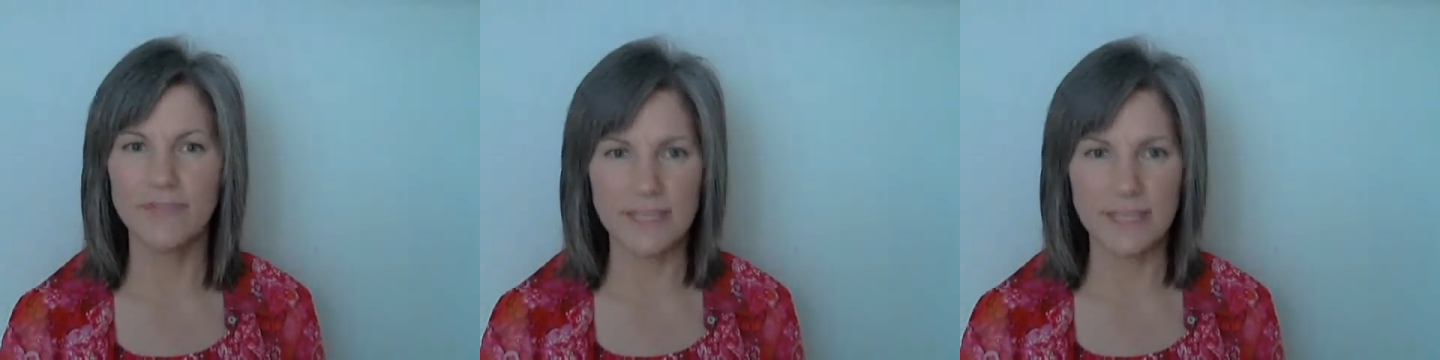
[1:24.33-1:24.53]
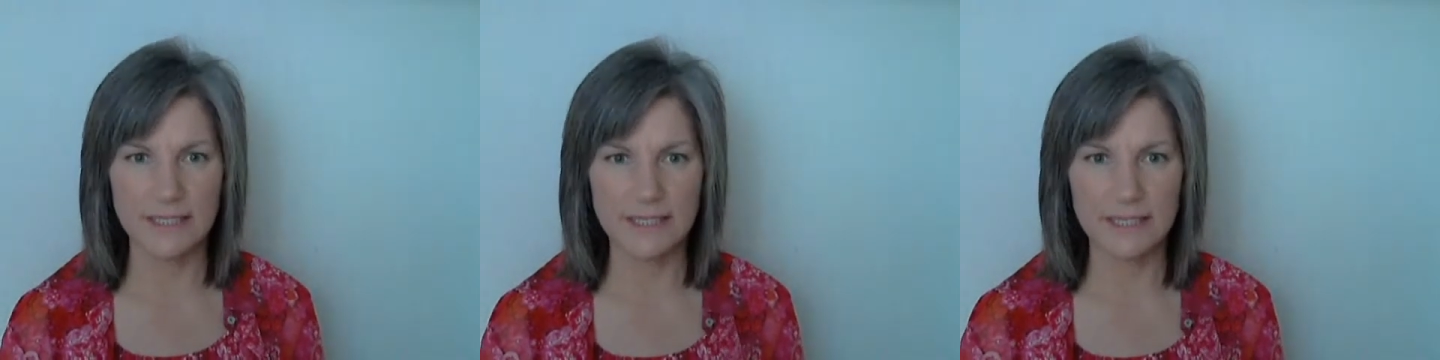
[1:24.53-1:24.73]

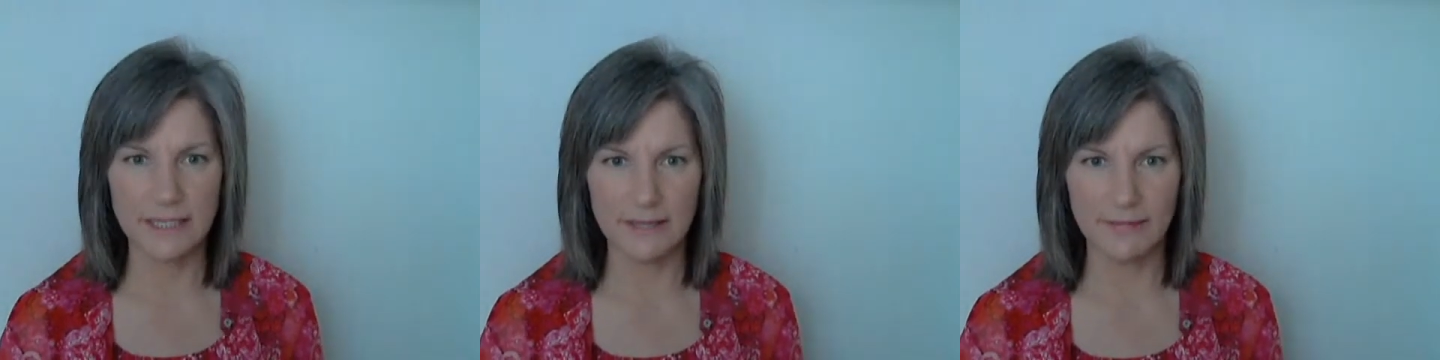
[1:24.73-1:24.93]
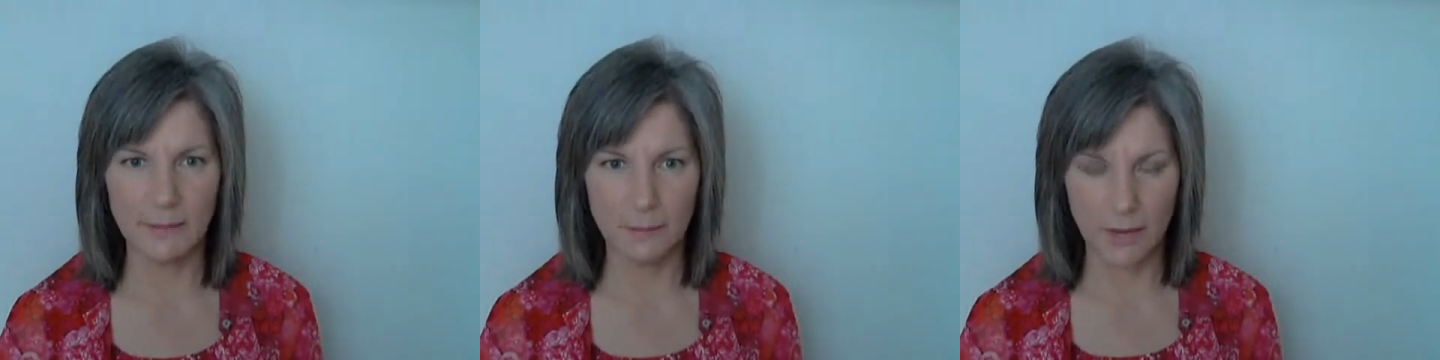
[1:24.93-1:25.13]
feeling
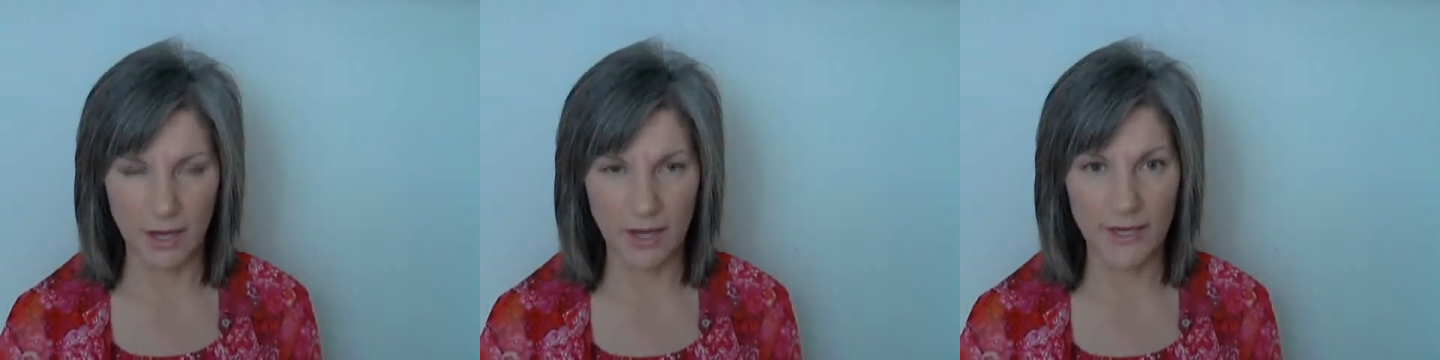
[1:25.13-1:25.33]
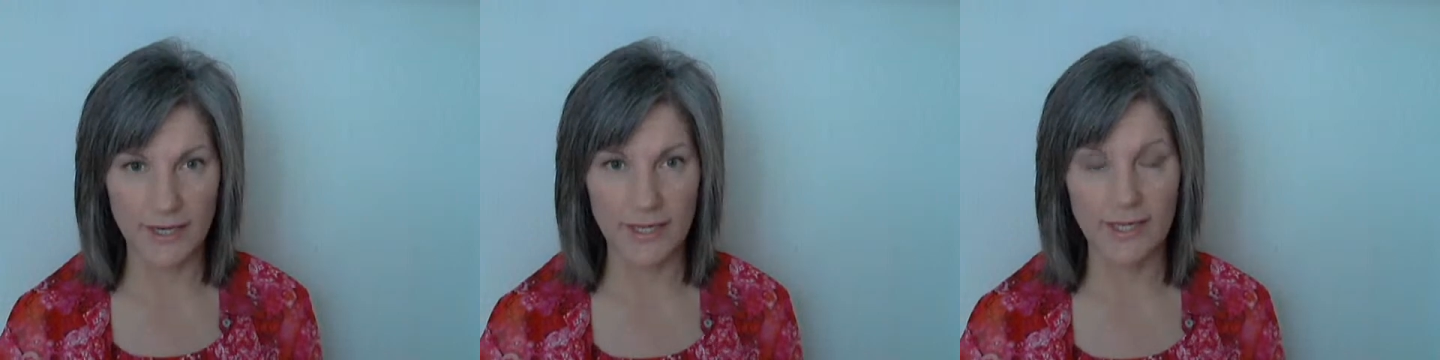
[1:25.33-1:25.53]
in the
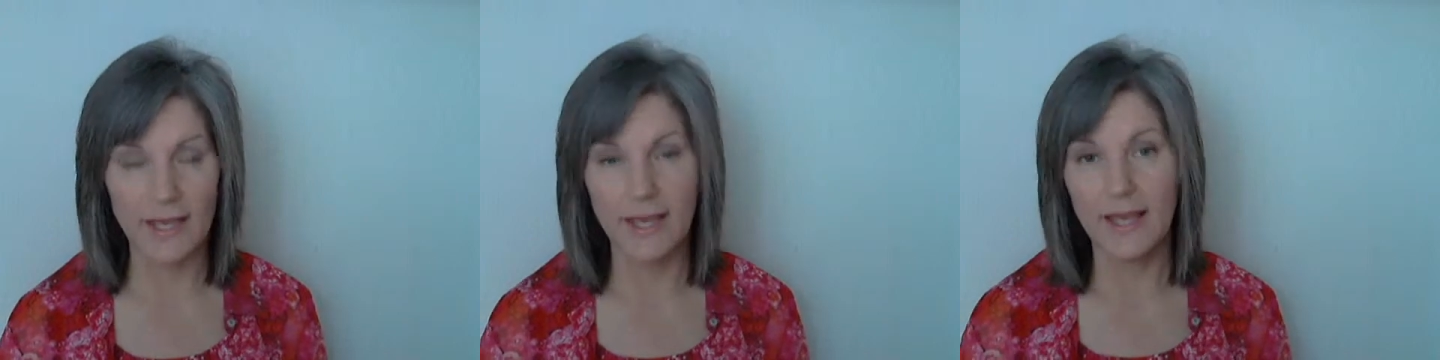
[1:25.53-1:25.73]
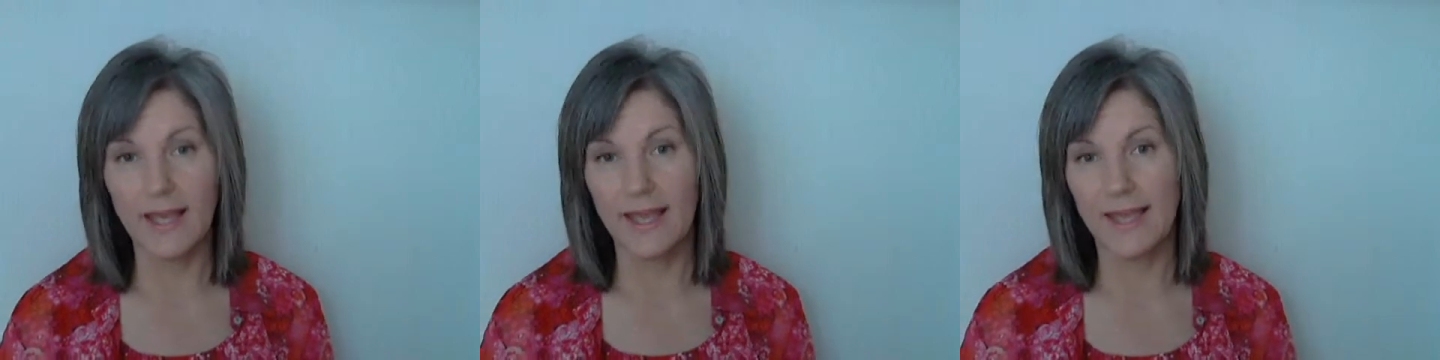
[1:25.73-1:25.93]
body
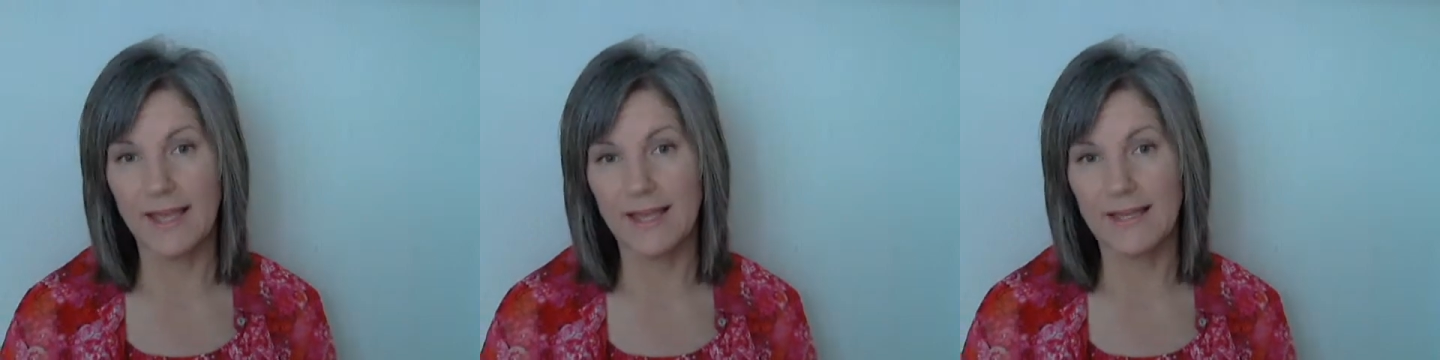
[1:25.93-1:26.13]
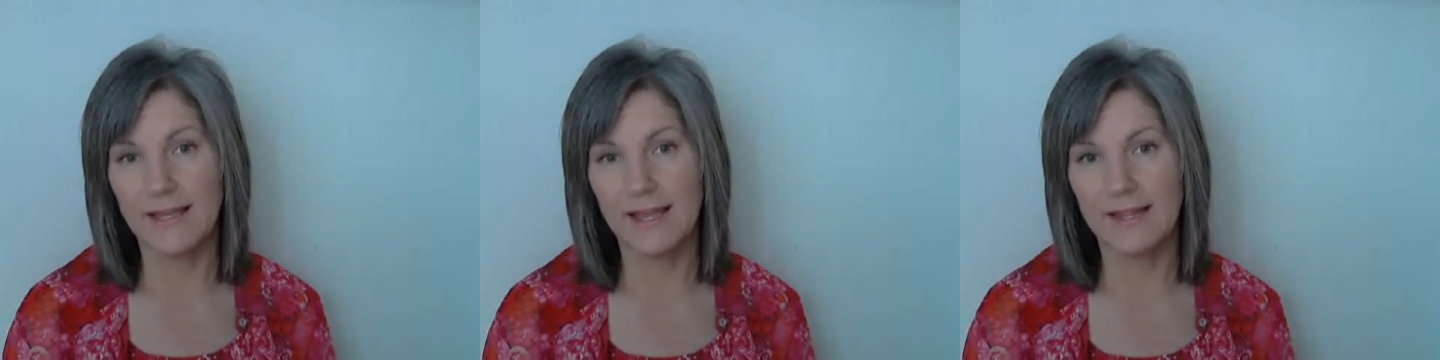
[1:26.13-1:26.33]

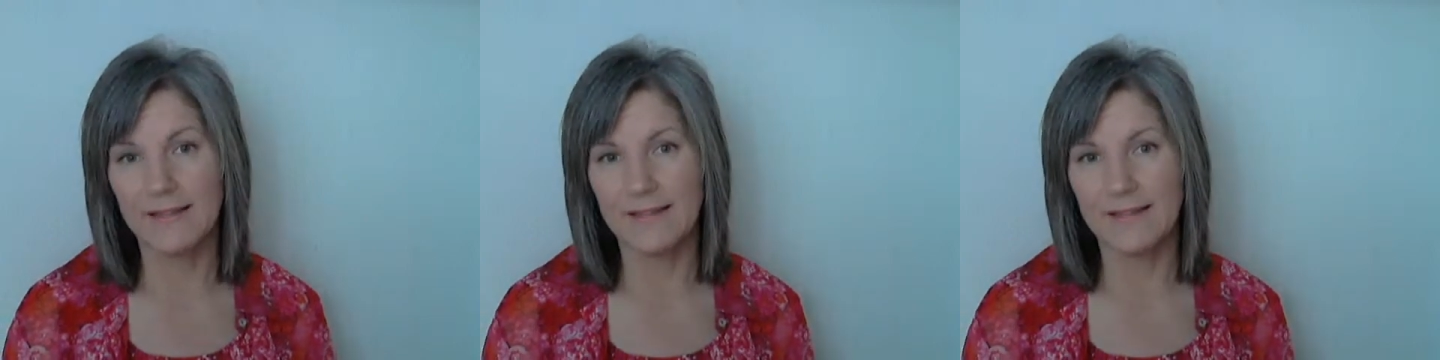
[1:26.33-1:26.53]
and